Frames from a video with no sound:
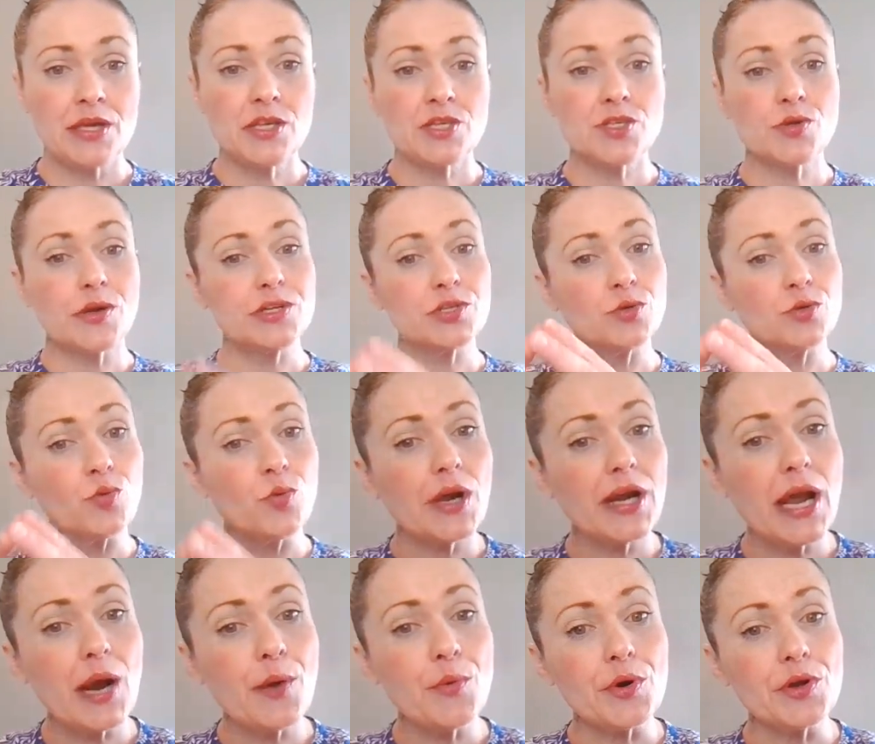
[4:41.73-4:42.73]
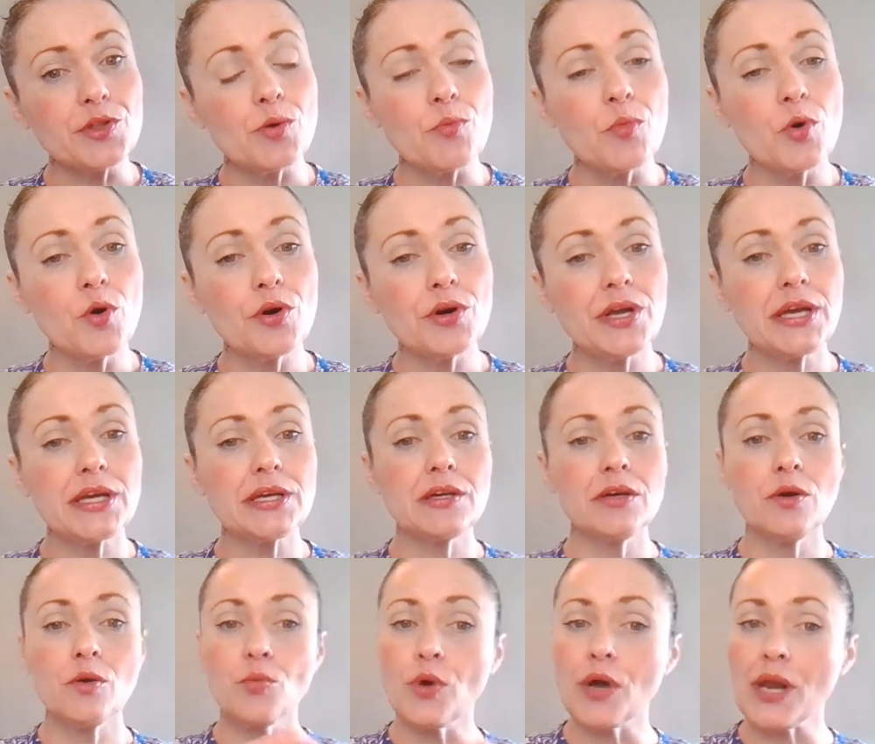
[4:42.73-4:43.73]
So I do 1 hour in the morning,
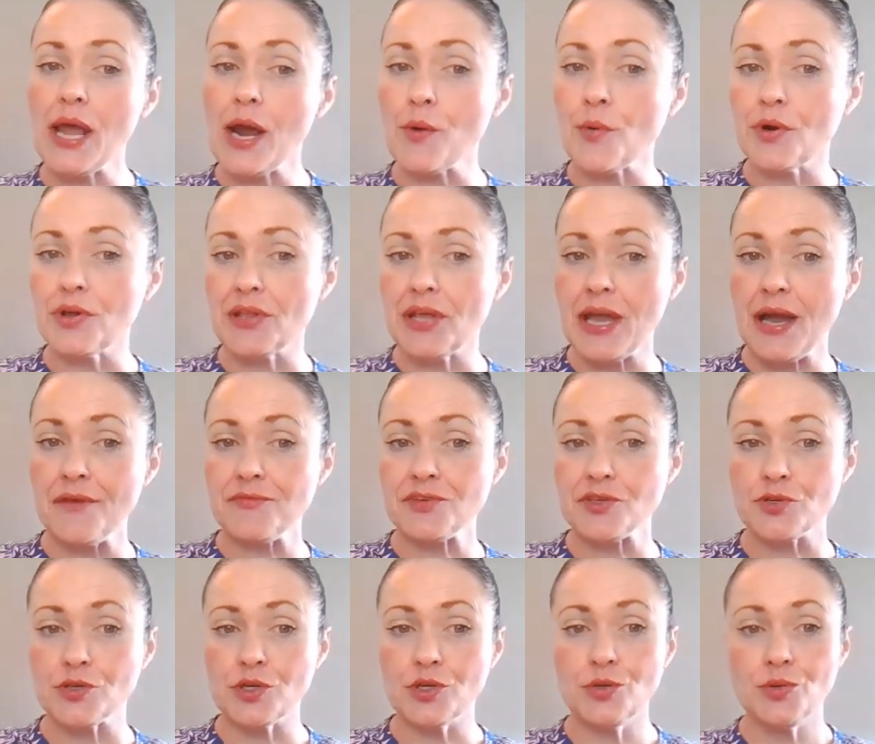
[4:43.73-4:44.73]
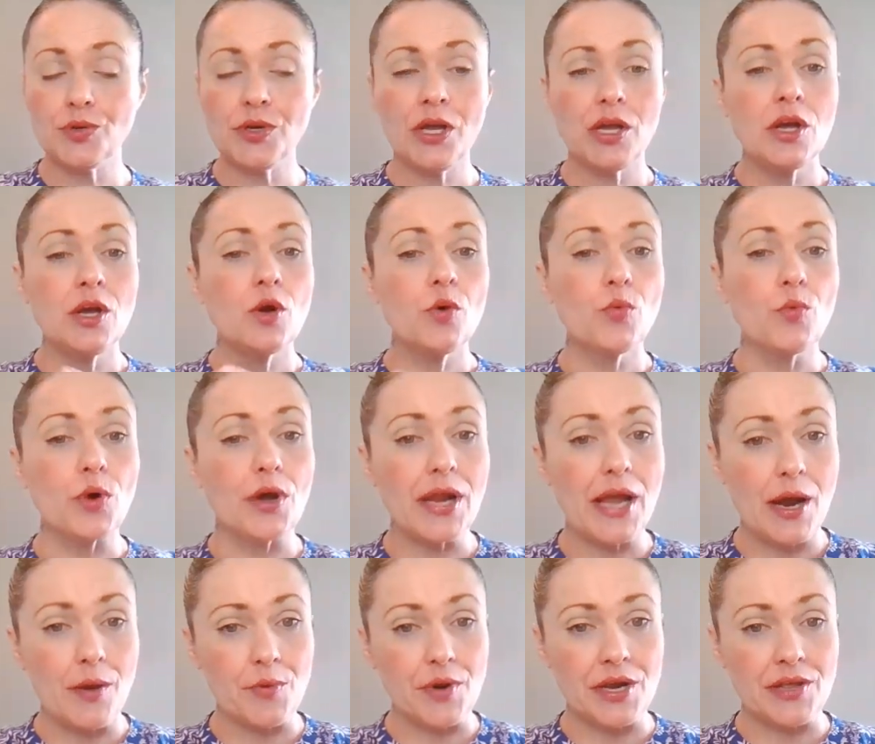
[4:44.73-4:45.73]
1 hour in the afternoon, 1
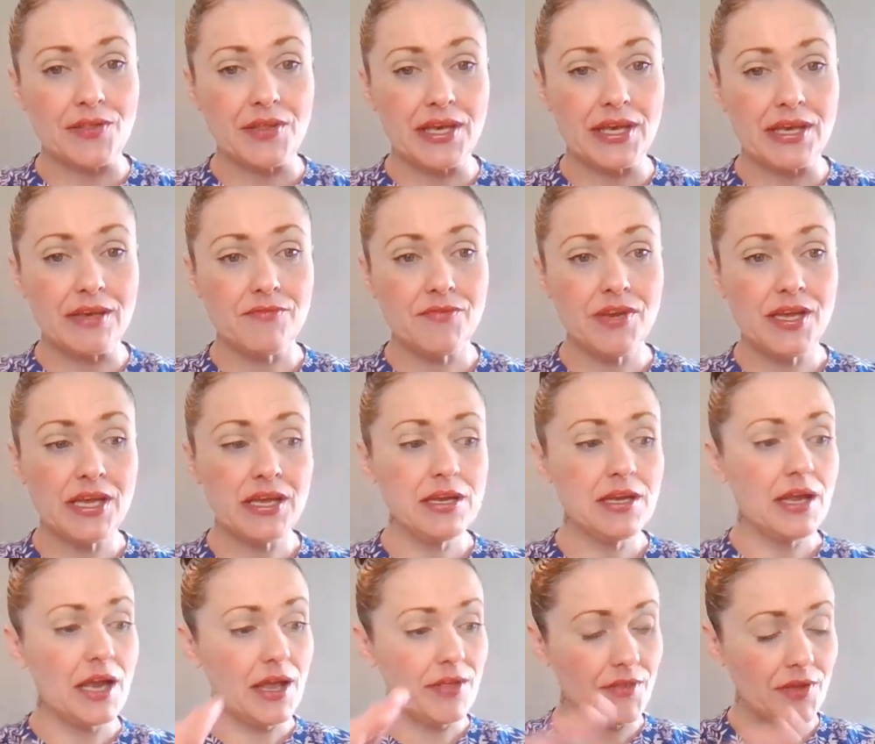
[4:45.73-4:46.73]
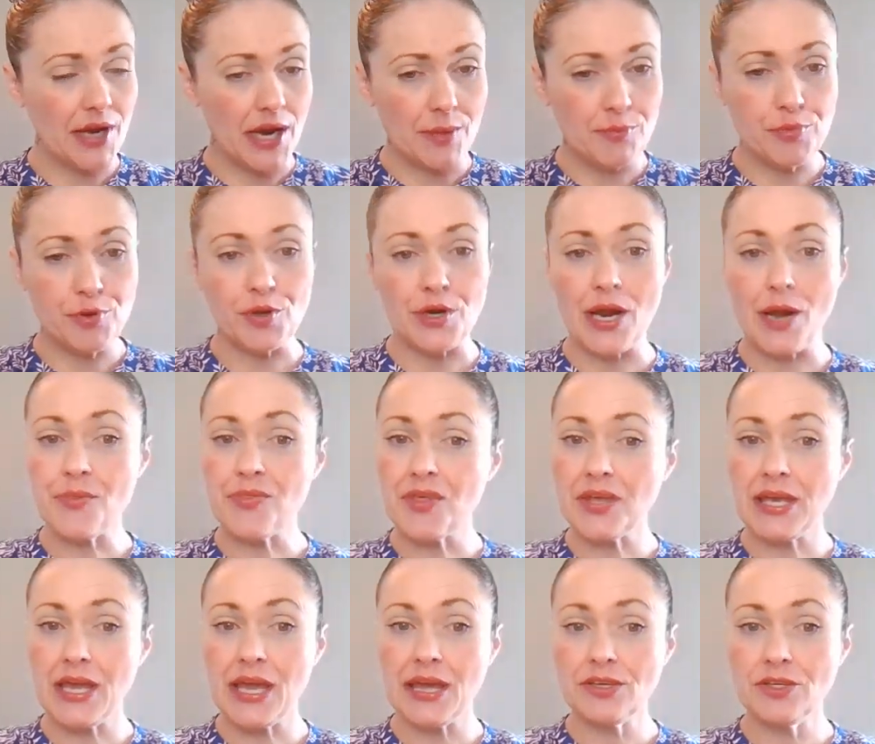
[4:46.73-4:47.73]
hour in the evening, and then I put out the
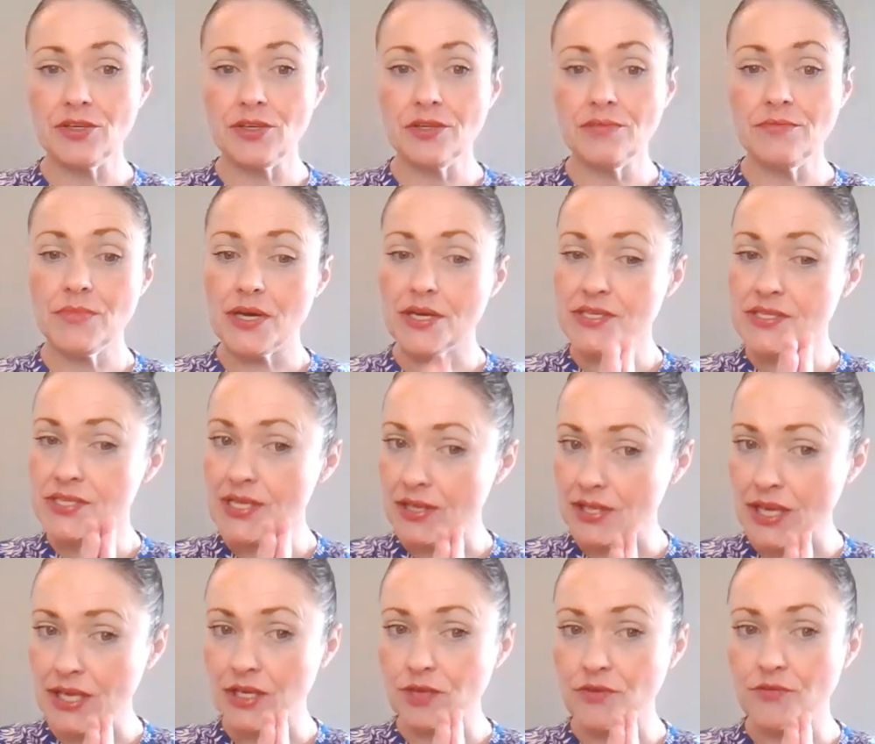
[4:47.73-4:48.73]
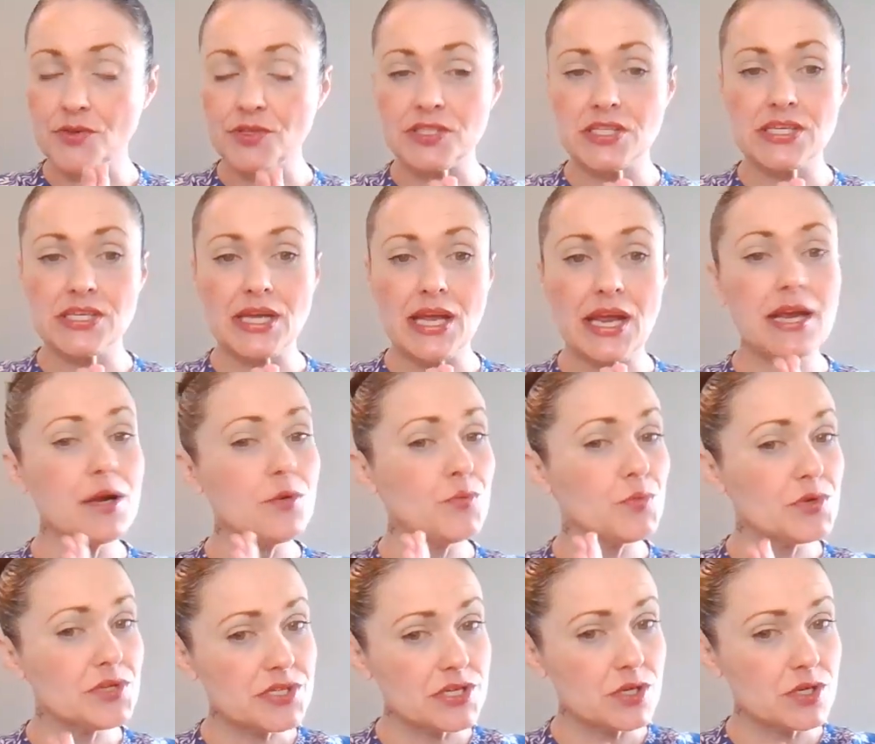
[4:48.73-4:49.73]
candle. I say thank you for today, and
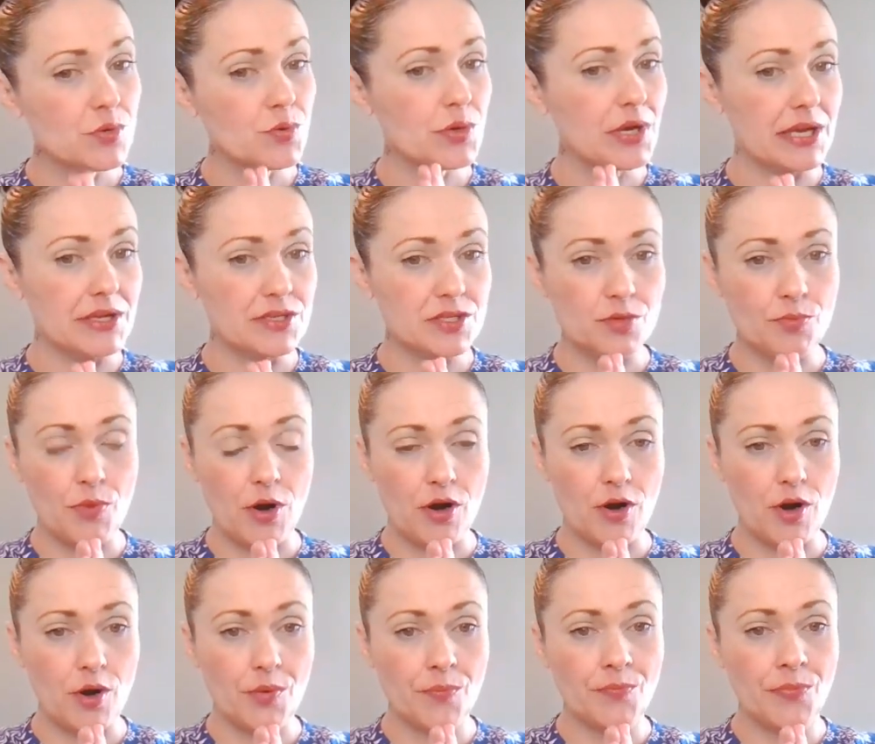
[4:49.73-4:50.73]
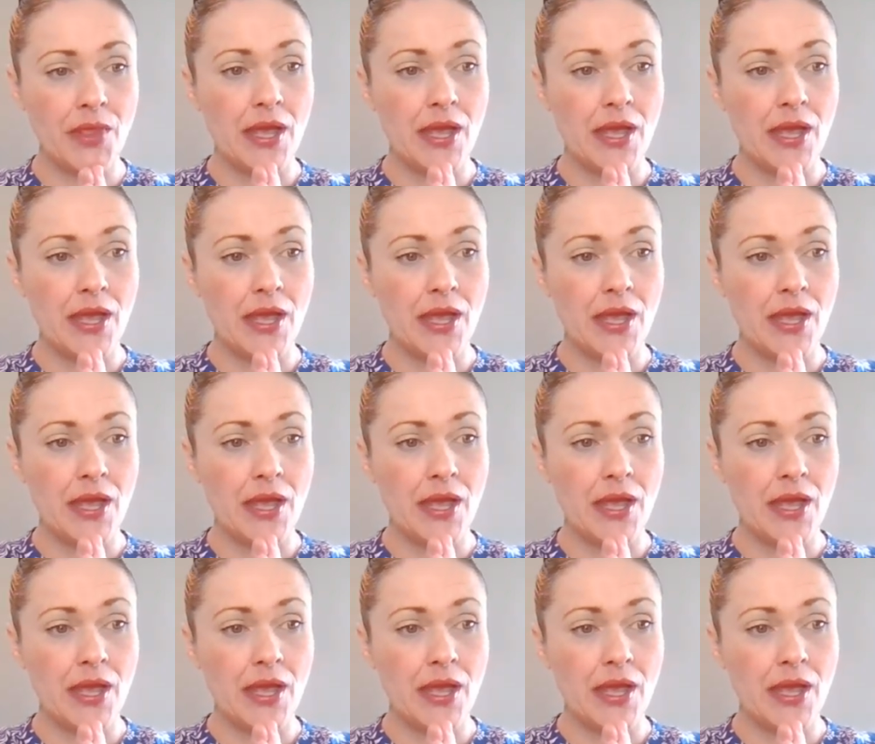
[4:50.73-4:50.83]
we'll see you again tomorrow.